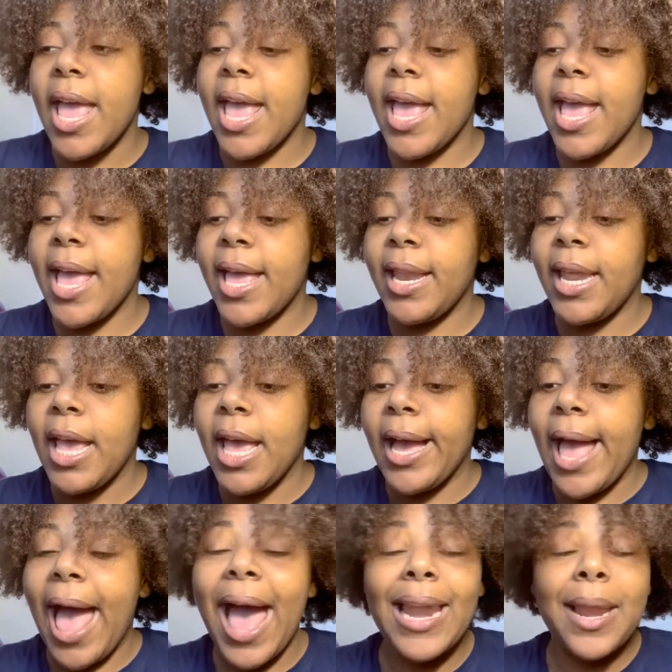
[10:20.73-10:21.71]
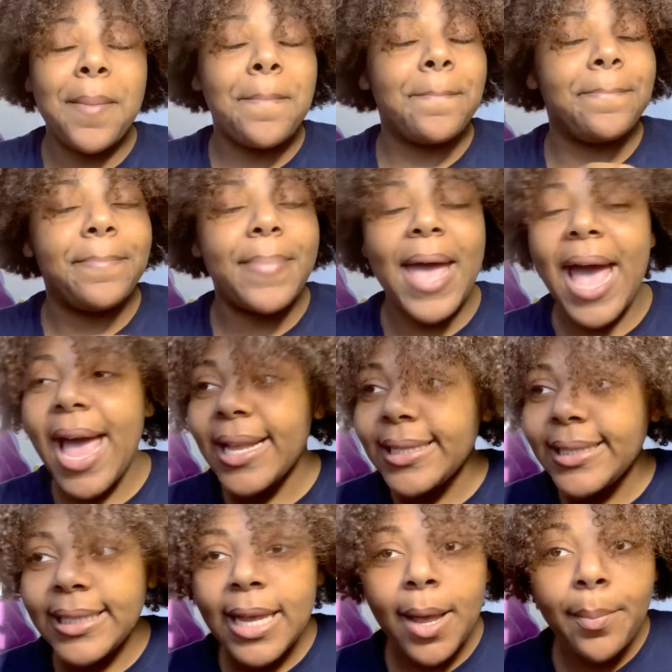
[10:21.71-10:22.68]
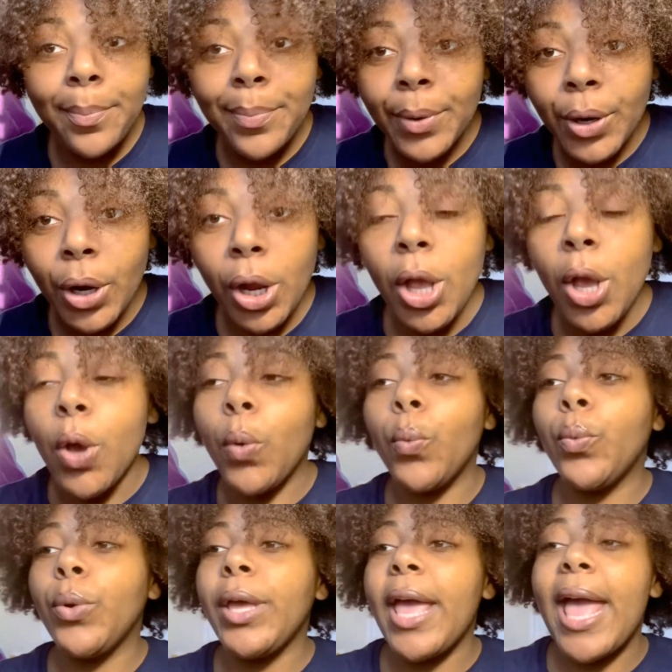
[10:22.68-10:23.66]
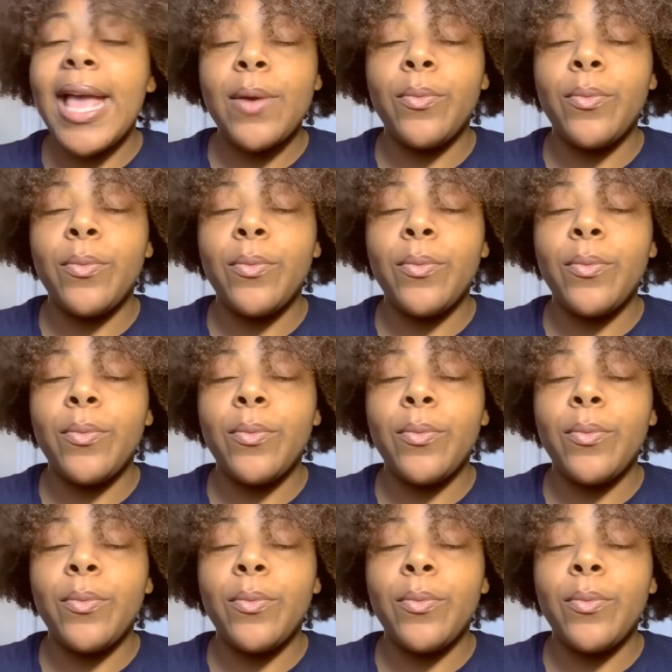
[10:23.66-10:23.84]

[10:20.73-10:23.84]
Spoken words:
and had a bad temper, we